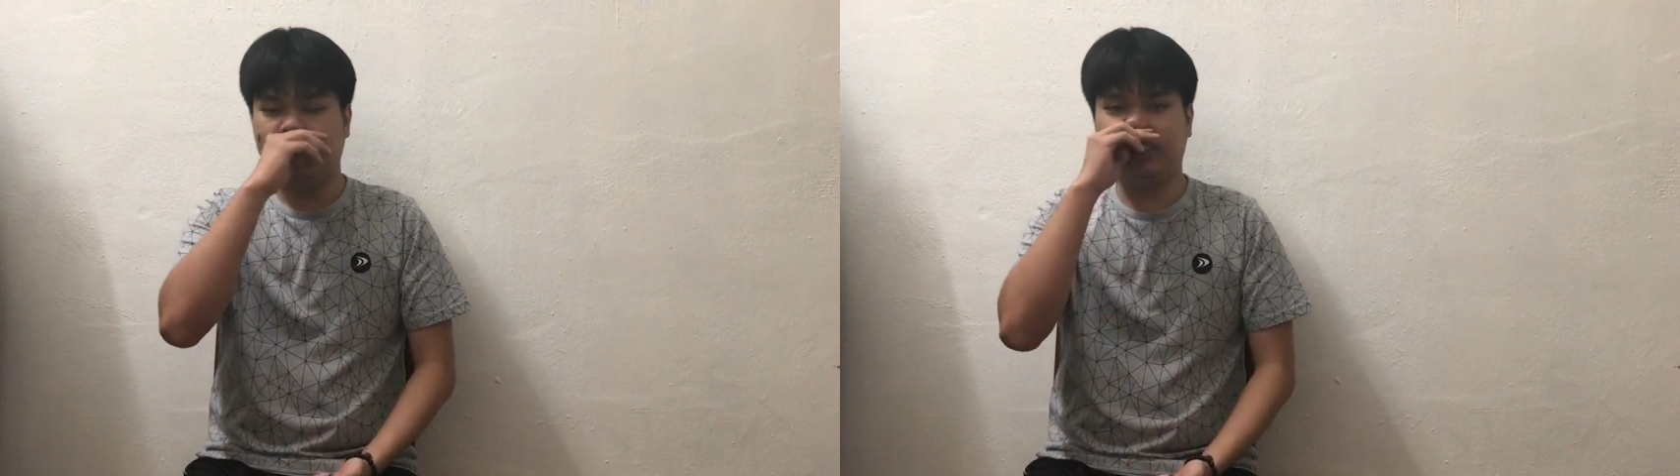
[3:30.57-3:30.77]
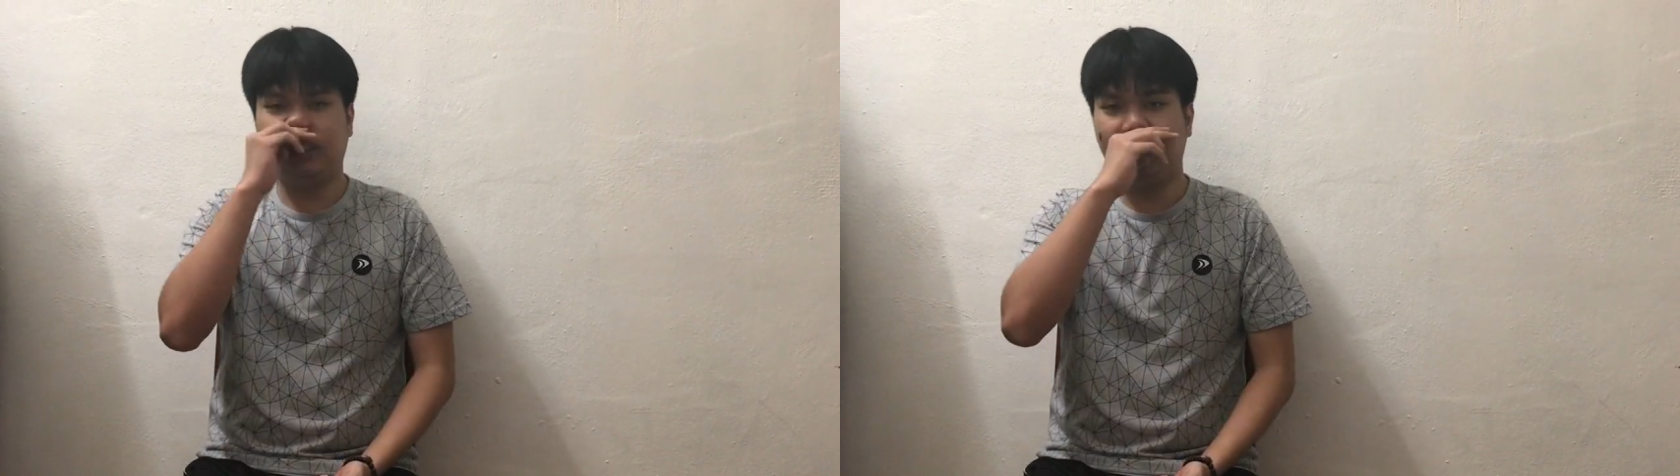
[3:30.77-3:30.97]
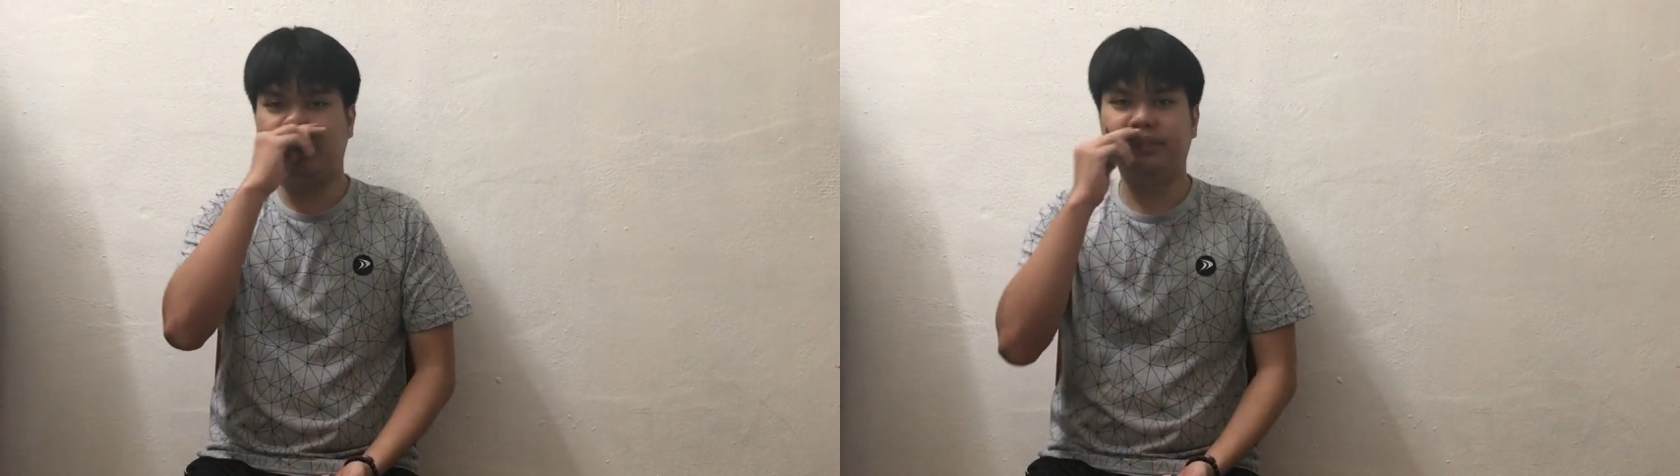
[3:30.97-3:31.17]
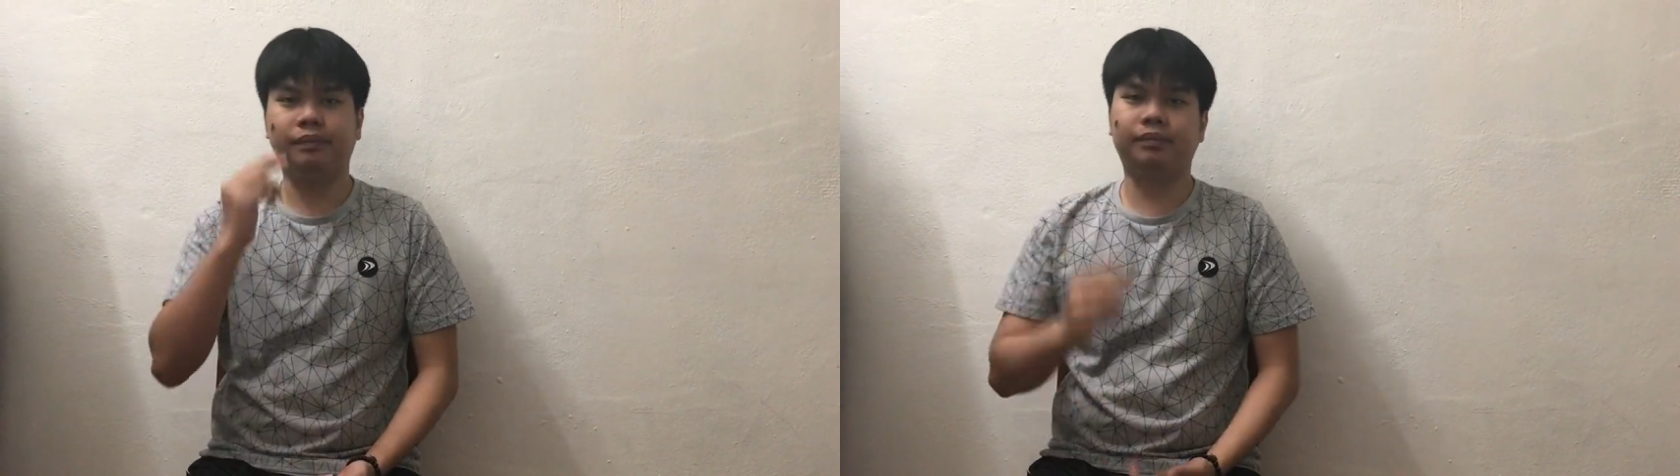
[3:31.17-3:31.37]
So